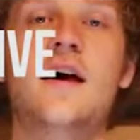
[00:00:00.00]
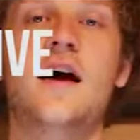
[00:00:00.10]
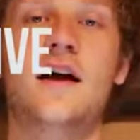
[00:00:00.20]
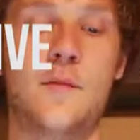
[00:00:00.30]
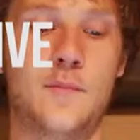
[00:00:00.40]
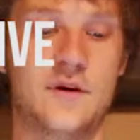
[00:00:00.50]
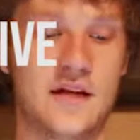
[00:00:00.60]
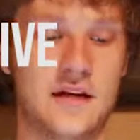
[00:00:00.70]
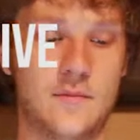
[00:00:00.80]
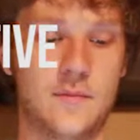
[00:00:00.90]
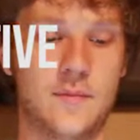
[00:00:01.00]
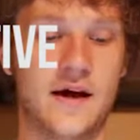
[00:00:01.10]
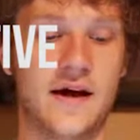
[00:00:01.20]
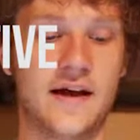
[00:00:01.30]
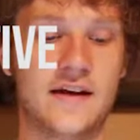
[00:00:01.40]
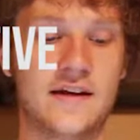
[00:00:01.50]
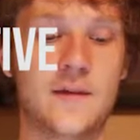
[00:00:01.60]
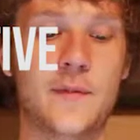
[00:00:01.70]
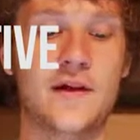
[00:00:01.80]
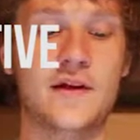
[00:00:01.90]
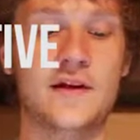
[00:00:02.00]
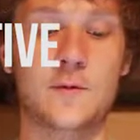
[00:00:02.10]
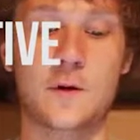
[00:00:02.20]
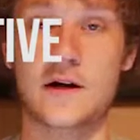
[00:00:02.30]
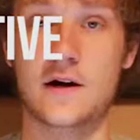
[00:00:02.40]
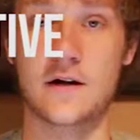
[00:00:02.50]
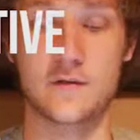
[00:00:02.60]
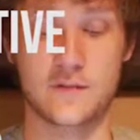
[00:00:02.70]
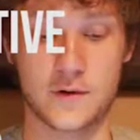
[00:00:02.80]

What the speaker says: accompanied by an inability to recall